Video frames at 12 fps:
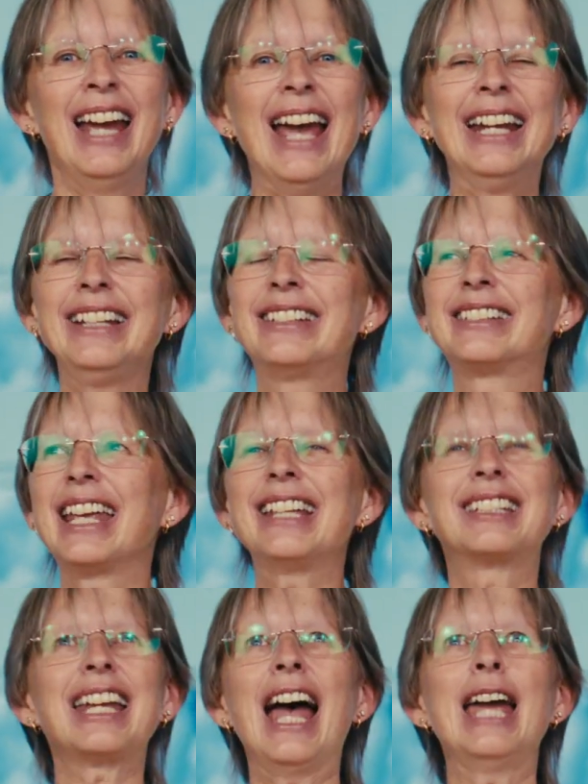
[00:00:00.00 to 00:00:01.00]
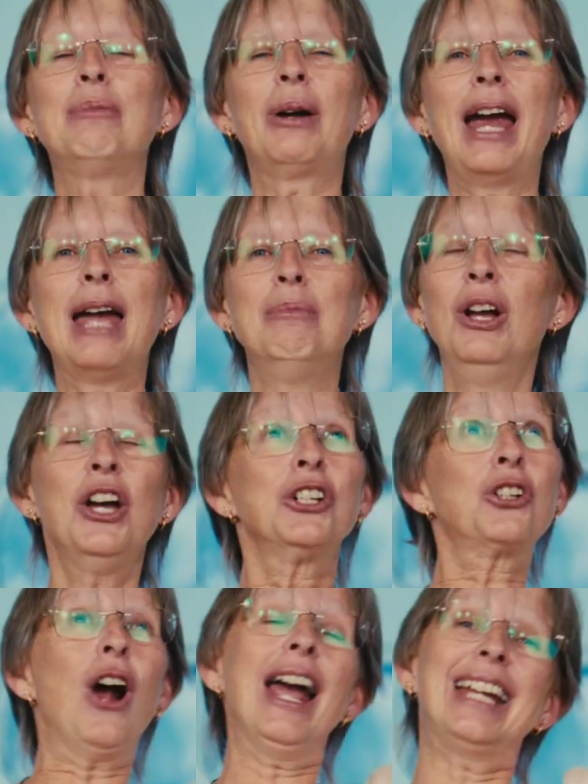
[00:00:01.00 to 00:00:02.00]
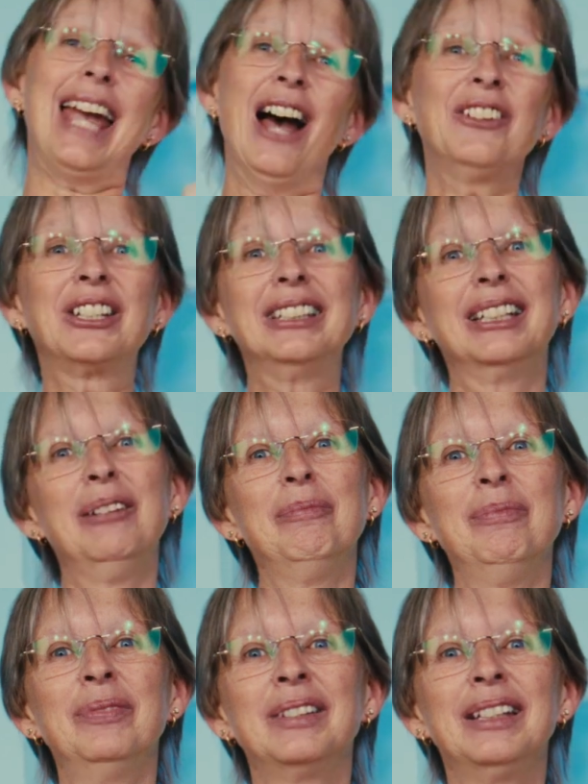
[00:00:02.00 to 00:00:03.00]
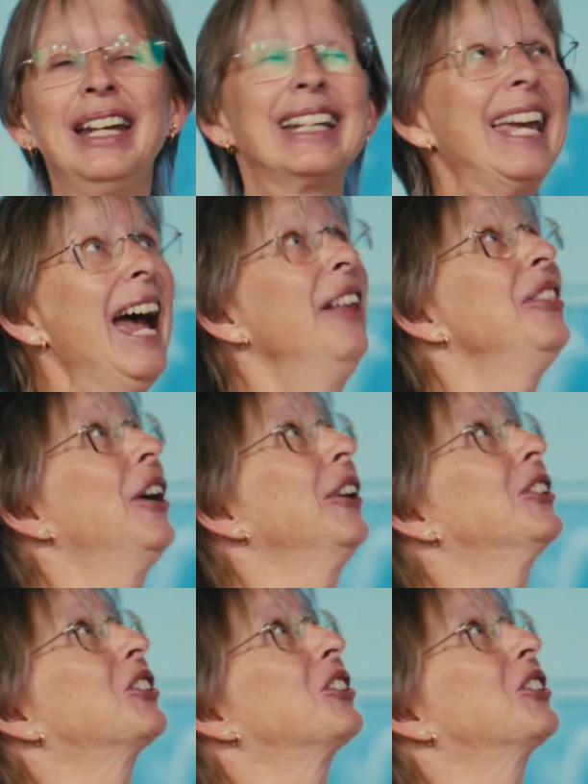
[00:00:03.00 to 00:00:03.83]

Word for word: And he says to Abraham, try counting them. Count those